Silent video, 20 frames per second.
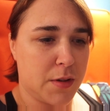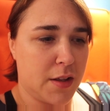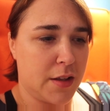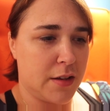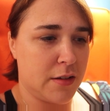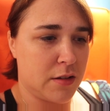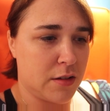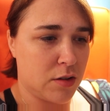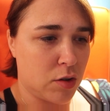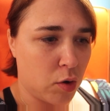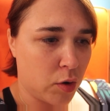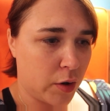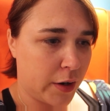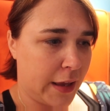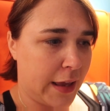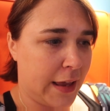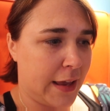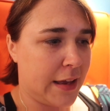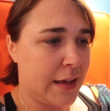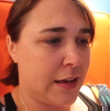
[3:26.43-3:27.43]
So there's
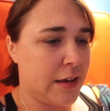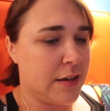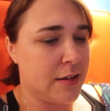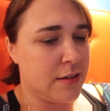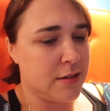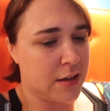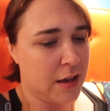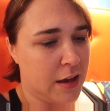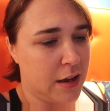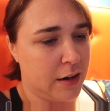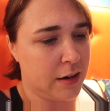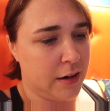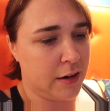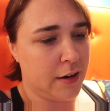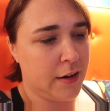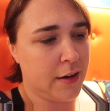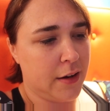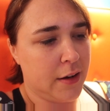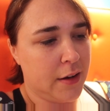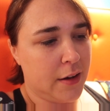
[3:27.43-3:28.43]
donkeys
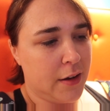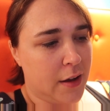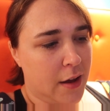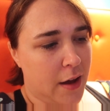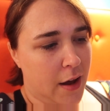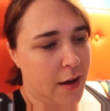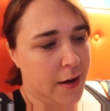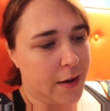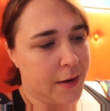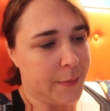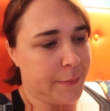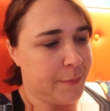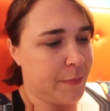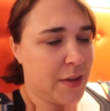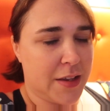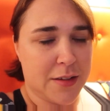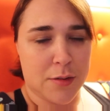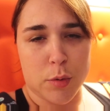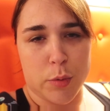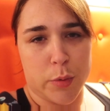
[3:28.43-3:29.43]
and
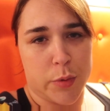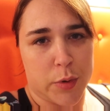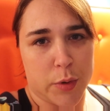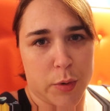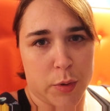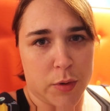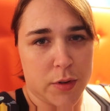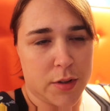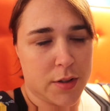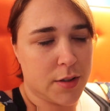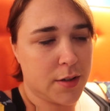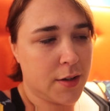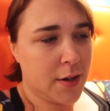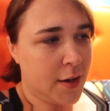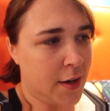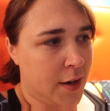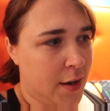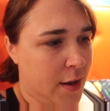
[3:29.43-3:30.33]
there's all sorts.